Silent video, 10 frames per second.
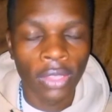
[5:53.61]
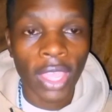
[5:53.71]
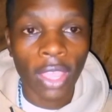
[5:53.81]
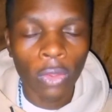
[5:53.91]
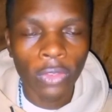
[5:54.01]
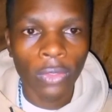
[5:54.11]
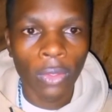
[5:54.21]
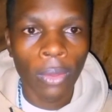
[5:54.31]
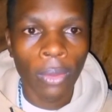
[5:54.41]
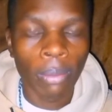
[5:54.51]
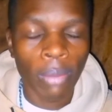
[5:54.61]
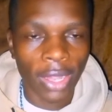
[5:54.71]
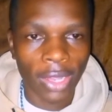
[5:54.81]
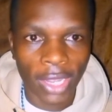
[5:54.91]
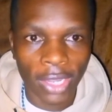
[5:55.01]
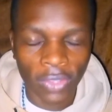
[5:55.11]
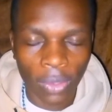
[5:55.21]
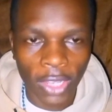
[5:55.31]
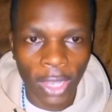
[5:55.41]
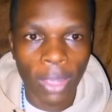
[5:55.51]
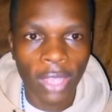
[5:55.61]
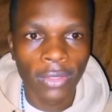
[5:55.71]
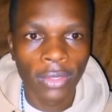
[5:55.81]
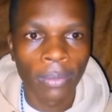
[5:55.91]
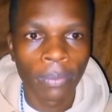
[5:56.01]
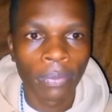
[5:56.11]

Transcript: They are also my returning subscribers.